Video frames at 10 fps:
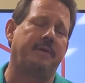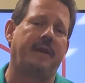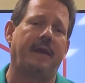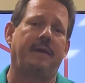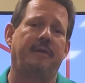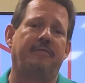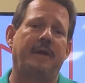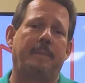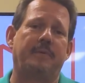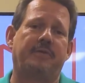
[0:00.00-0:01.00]
Tech and the
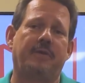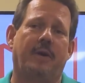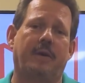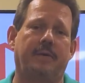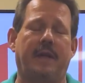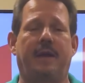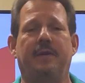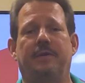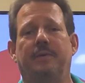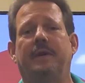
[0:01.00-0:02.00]
Vapor Shark that can
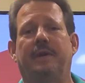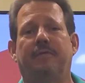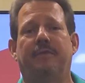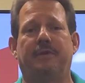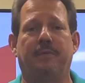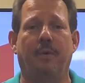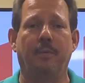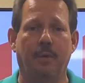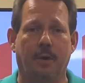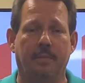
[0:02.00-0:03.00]
do individual
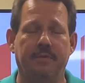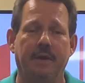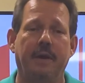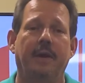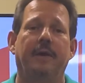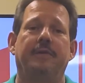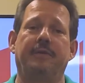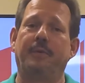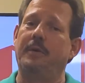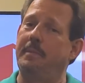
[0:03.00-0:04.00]
rooms. So
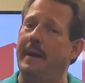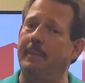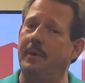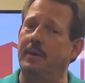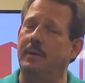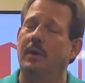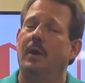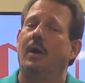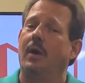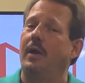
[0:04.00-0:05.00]
remember,
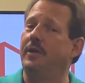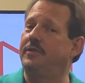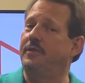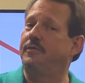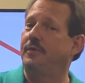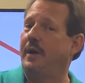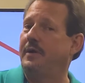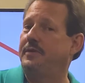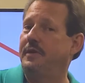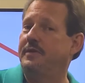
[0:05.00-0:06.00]
is it
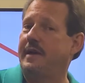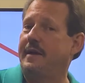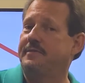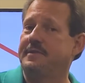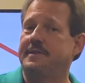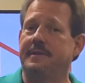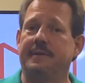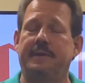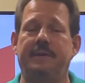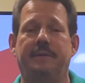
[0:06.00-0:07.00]
throughout the entire
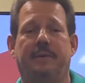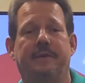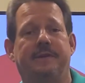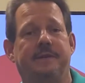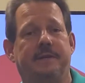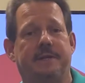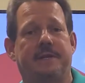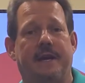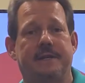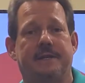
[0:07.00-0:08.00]
facility or is it just
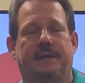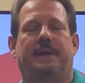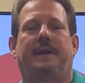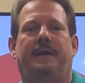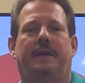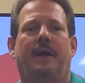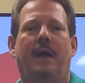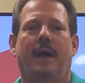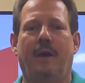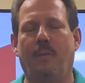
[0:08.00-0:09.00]
isolated?
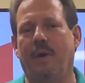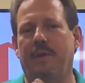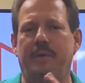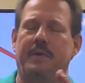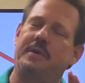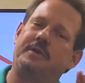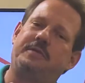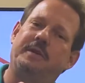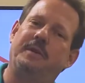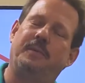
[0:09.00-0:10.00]
And whether you're going to
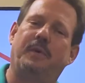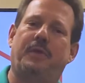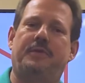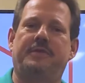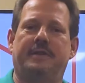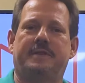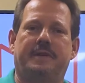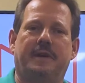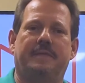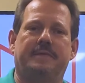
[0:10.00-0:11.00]
treat it with just a
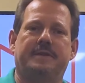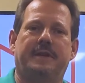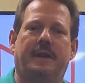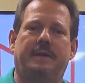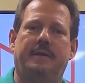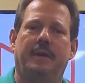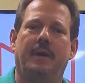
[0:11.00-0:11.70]
cover scent,